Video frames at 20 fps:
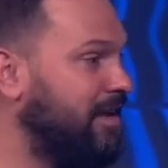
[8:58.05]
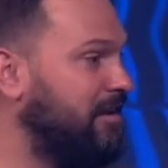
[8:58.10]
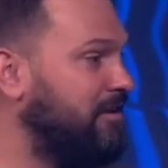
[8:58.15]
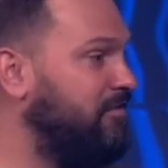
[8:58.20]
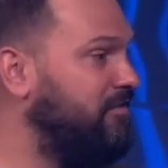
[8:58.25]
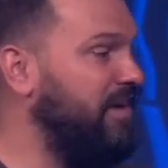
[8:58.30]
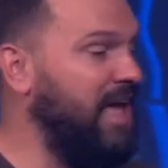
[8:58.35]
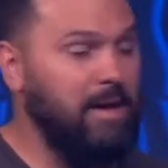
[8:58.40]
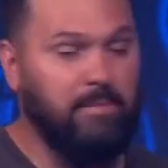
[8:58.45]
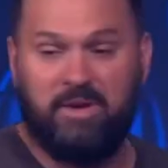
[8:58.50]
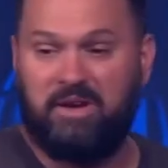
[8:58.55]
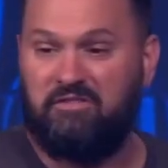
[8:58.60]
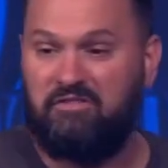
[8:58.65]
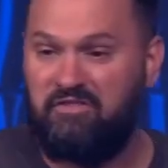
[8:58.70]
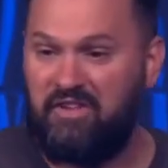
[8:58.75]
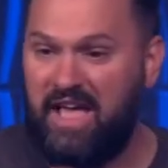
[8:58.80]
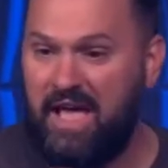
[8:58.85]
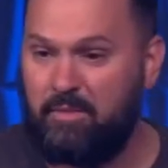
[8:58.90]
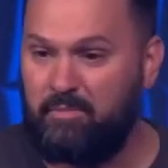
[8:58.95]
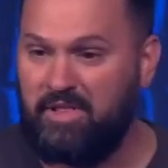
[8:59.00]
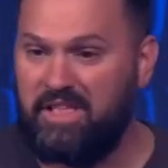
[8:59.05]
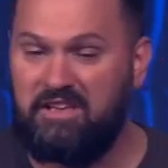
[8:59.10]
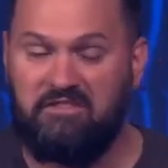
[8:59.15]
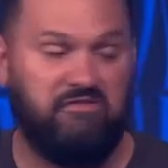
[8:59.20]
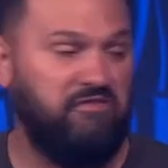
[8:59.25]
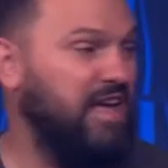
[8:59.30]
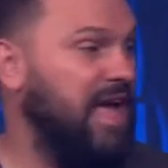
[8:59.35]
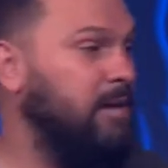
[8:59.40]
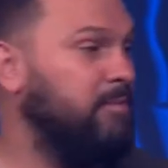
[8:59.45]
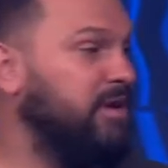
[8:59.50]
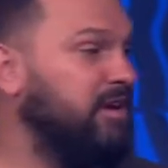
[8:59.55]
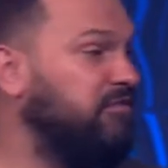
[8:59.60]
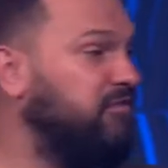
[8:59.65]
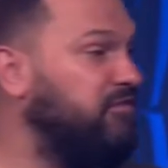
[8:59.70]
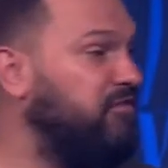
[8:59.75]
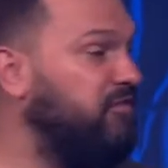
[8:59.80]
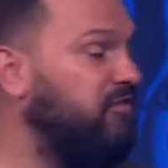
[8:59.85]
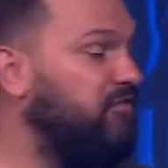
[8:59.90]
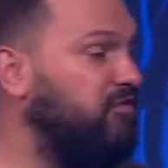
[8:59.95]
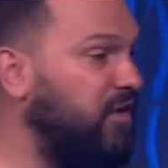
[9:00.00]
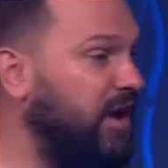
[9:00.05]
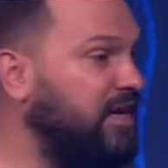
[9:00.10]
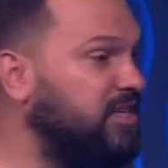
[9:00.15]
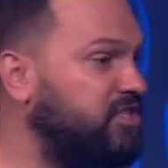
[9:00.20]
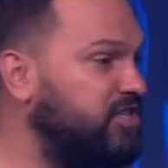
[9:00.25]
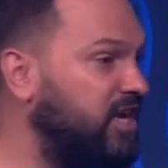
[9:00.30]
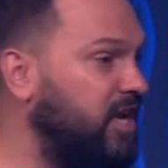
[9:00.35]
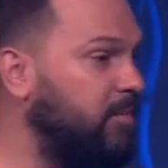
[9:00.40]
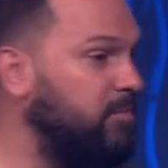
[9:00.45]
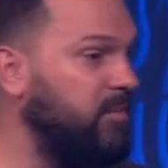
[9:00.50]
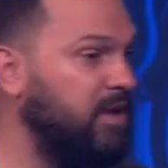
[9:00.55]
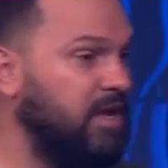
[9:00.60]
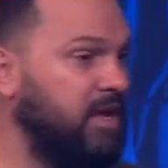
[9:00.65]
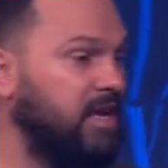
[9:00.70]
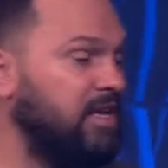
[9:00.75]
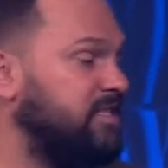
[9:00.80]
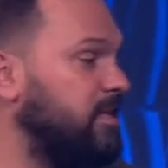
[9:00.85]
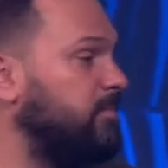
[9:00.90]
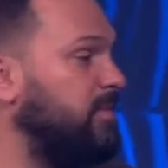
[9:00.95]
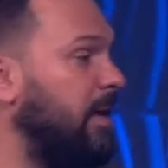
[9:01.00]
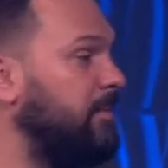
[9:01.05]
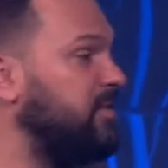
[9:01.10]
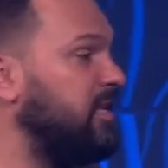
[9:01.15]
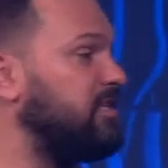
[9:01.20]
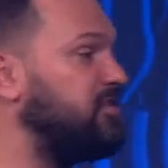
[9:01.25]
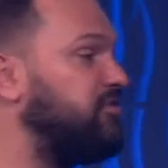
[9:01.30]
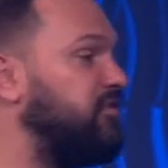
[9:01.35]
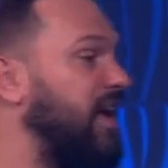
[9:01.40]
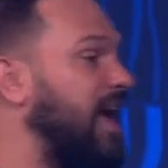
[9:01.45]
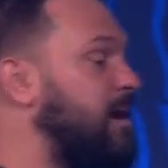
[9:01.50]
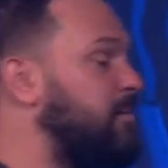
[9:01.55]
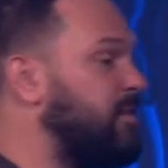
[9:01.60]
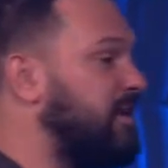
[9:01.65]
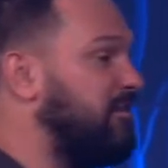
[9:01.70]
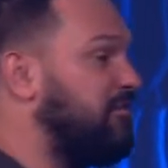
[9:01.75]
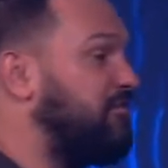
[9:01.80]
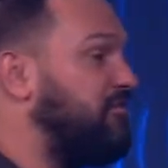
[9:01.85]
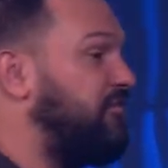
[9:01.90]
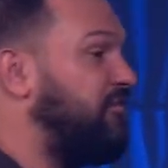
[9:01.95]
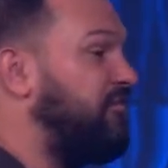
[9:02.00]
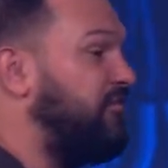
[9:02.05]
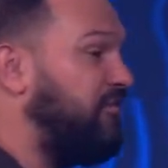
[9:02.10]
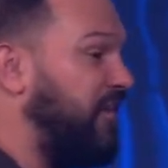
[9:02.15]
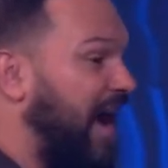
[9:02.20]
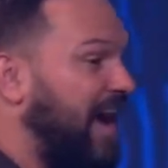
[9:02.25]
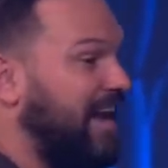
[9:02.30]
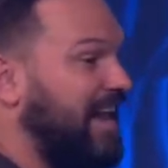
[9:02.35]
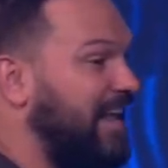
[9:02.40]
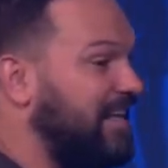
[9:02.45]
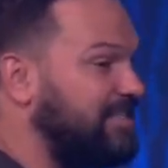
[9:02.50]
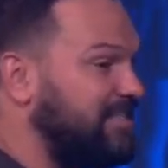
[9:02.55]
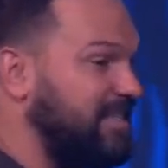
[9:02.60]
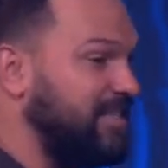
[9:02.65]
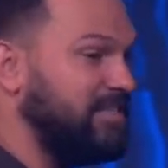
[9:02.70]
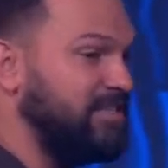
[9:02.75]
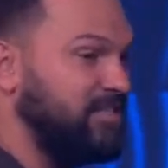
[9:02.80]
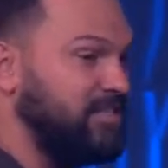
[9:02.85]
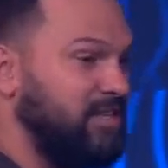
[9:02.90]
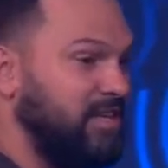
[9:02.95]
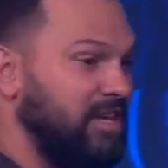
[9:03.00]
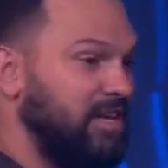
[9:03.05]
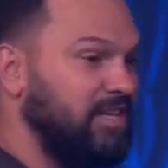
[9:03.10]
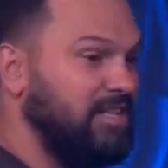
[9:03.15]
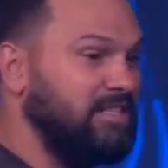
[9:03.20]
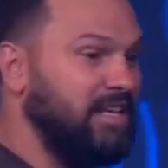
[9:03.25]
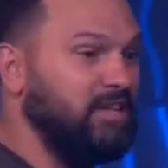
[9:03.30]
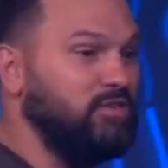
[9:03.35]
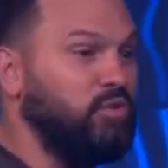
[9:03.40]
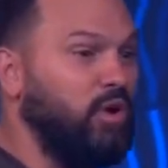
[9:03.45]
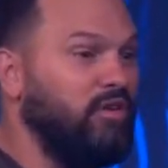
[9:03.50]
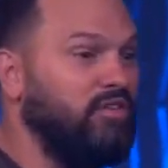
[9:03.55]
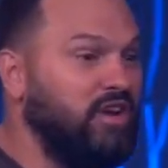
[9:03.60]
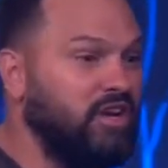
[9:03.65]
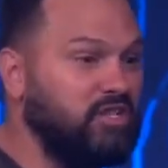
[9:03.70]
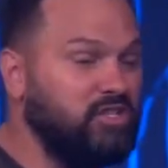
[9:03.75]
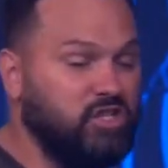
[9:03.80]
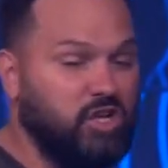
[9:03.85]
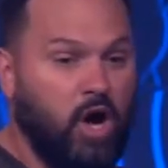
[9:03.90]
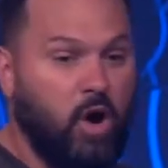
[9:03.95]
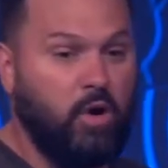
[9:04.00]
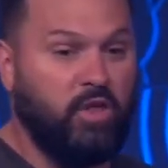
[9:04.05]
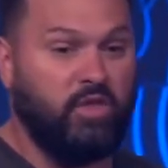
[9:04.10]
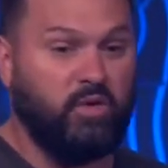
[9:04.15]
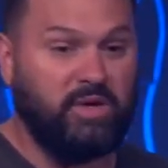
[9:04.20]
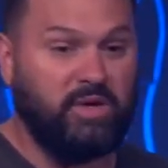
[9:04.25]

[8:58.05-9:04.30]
Famine of family, famine of friendship. Sometimes it's famine of finances. 10, 12 years ago when the